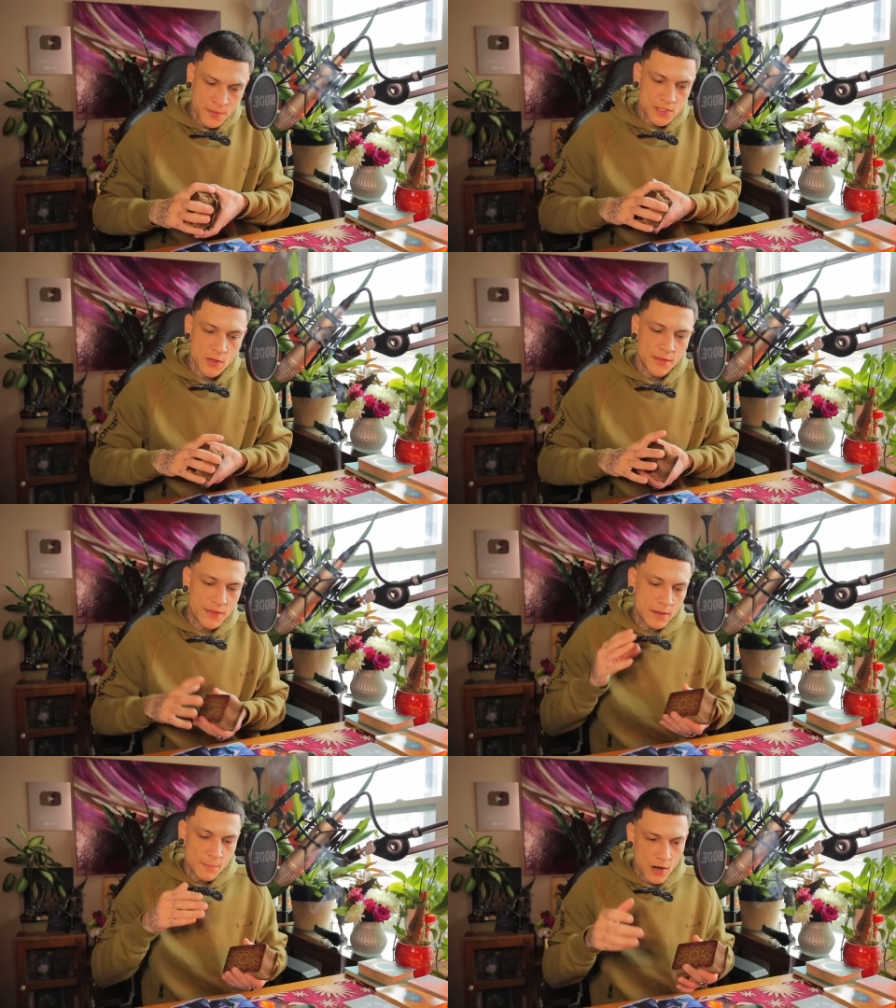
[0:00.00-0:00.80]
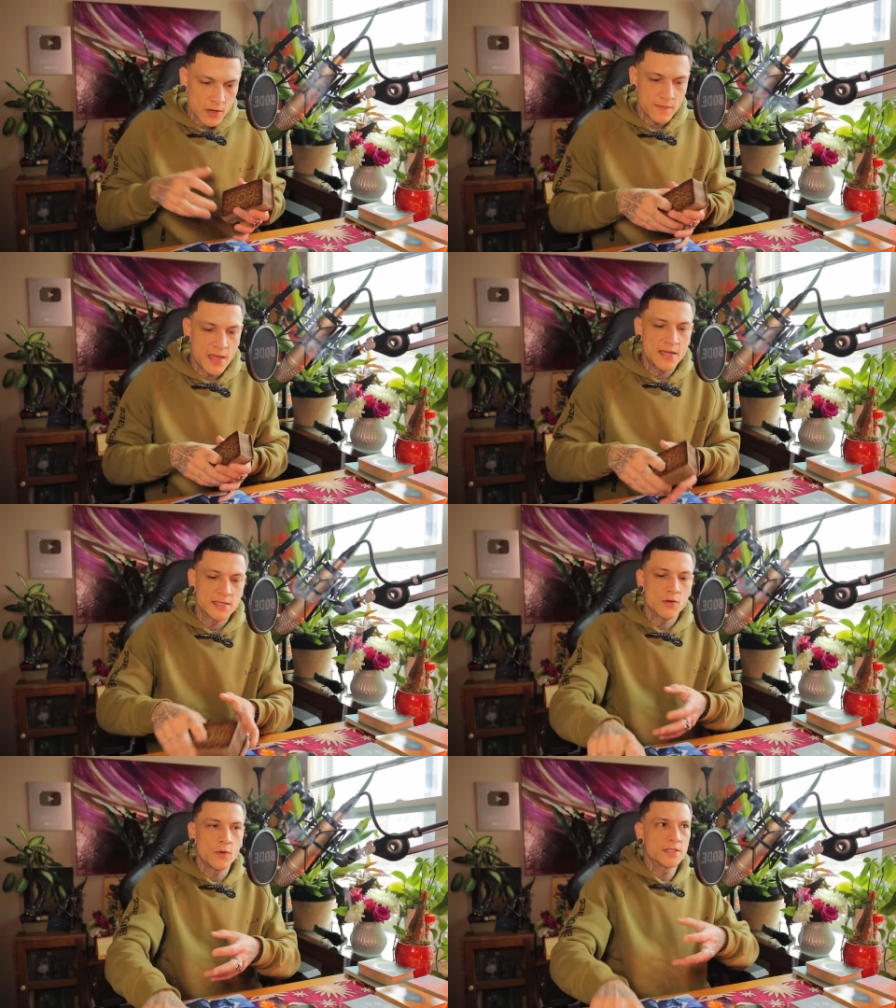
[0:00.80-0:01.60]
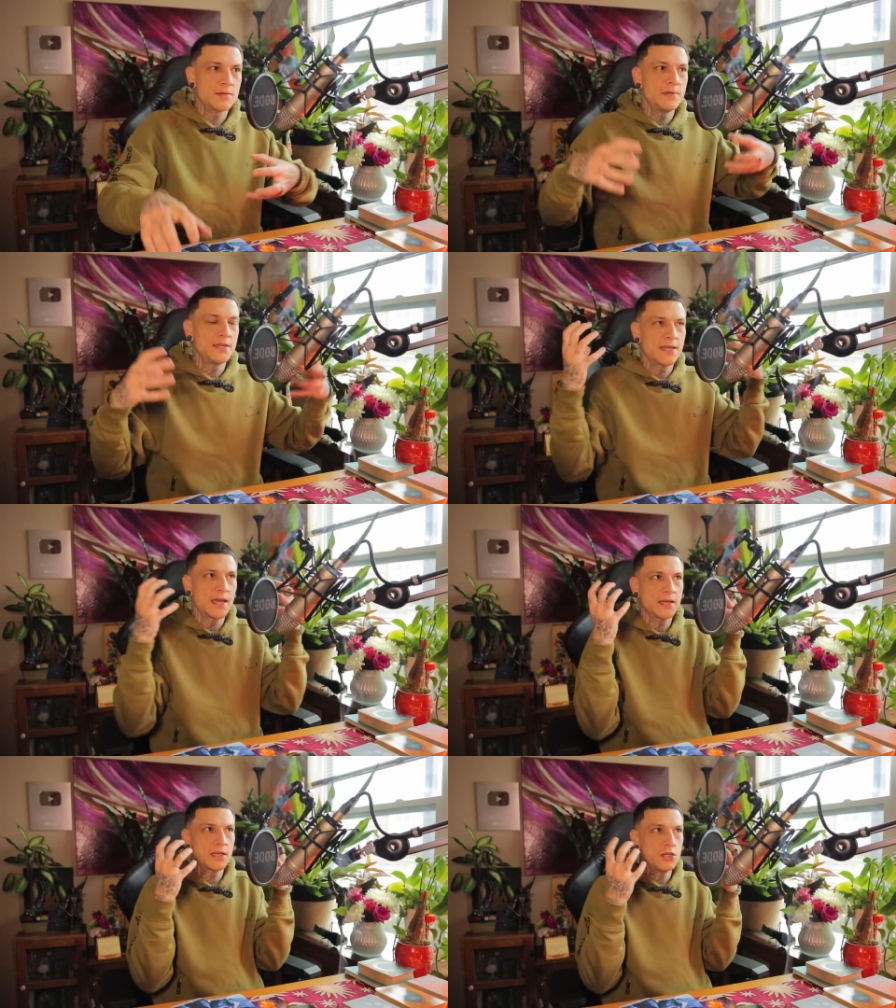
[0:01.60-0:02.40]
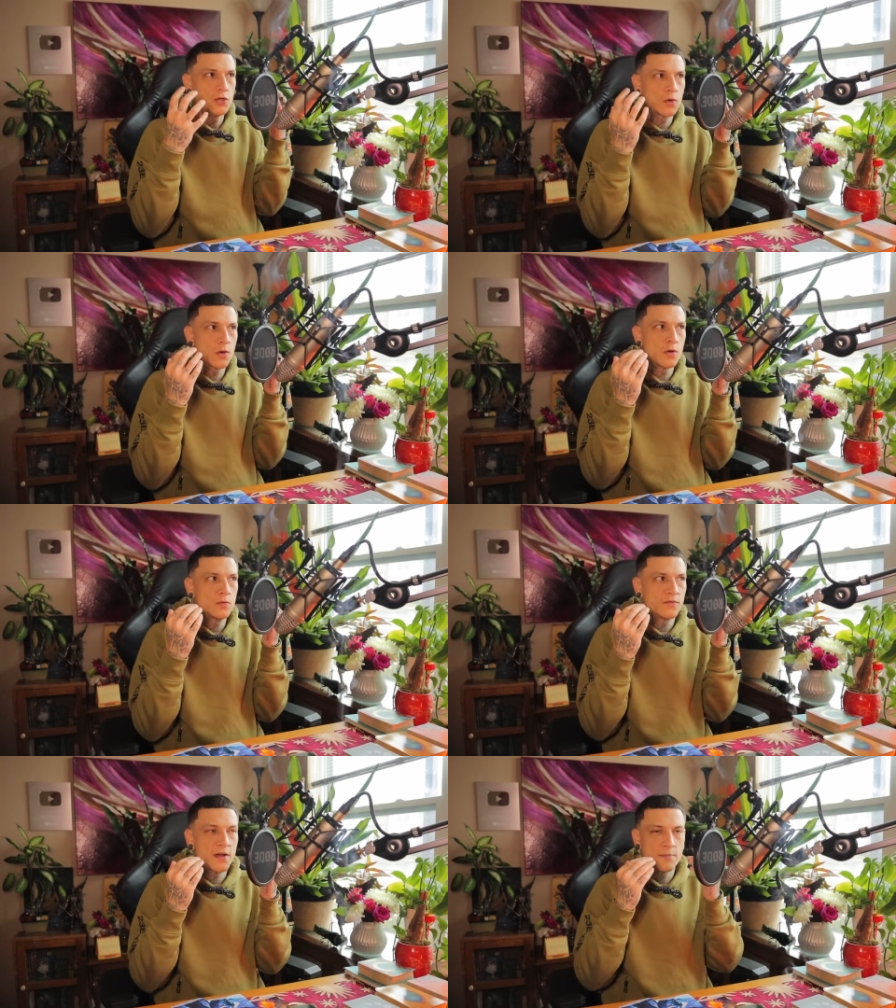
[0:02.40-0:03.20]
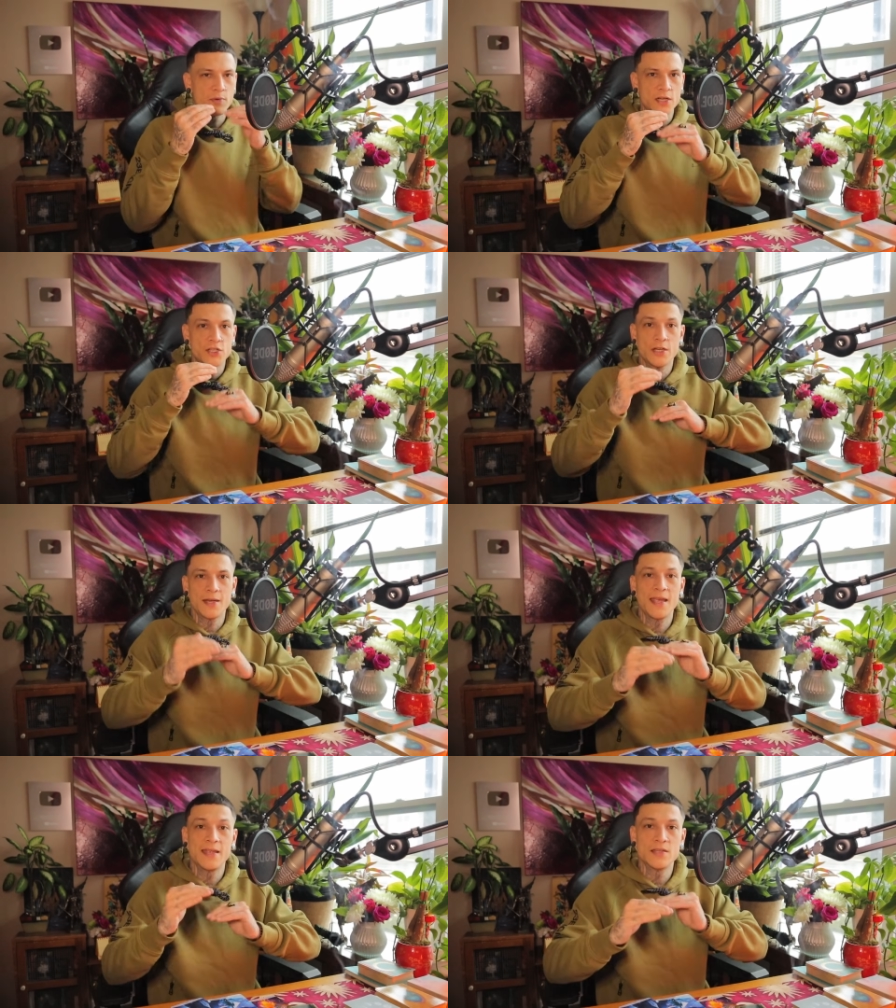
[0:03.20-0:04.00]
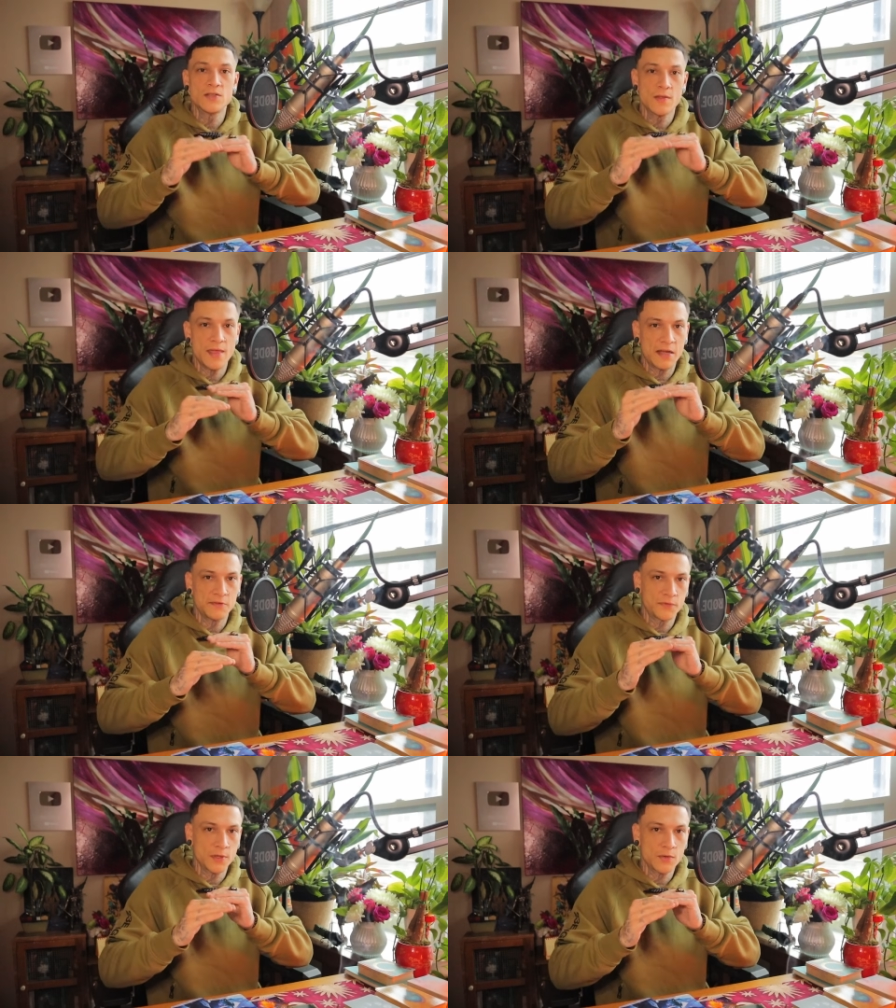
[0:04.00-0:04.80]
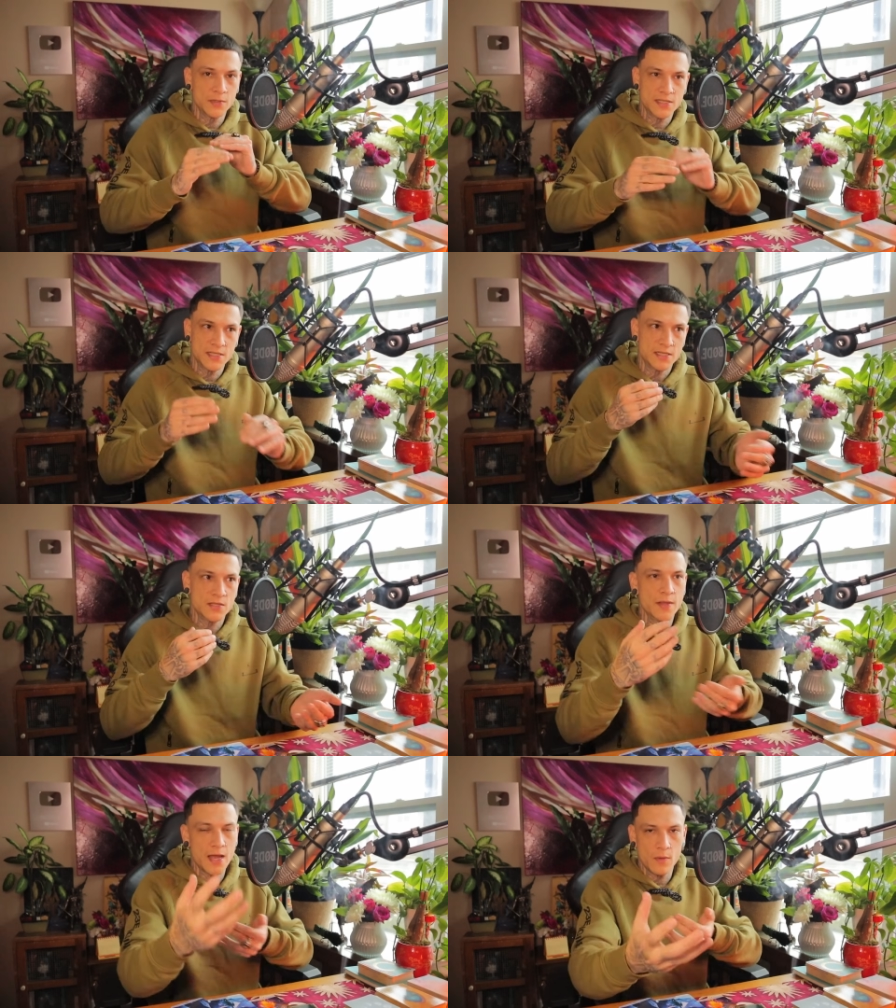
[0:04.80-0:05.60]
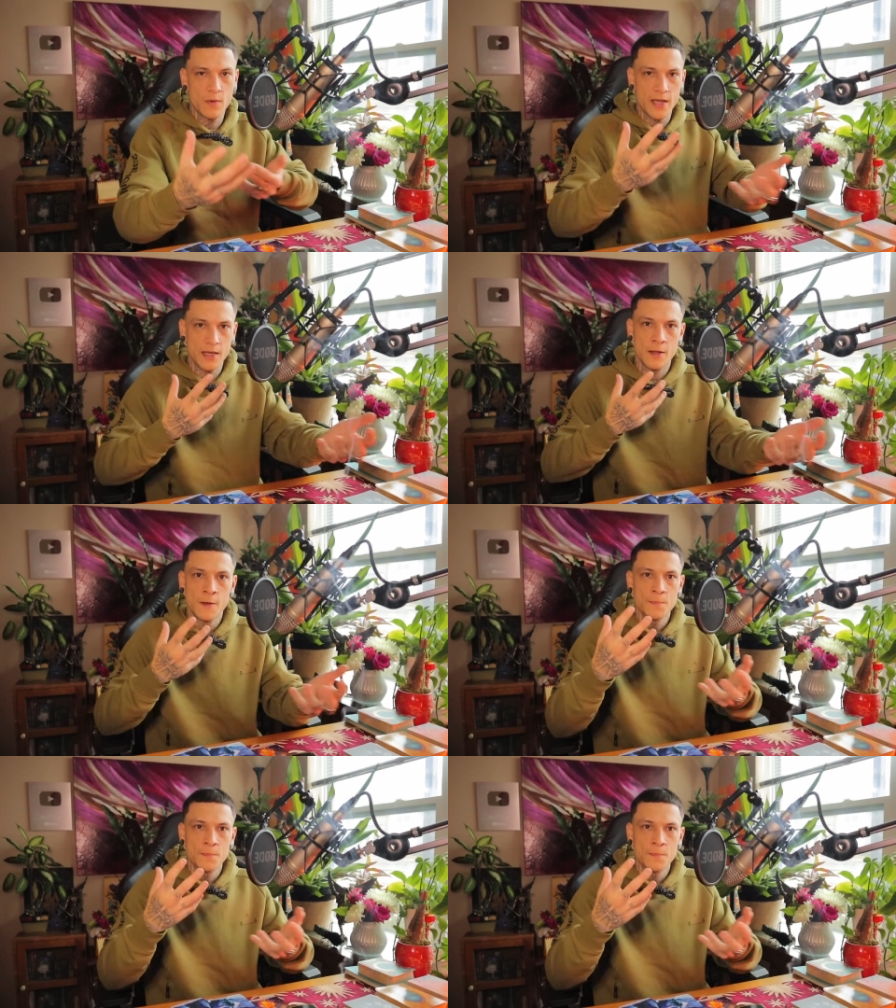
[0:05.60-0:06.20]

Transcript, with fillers: So I think part of that is going to be getting your own vibration into that frequency, so that way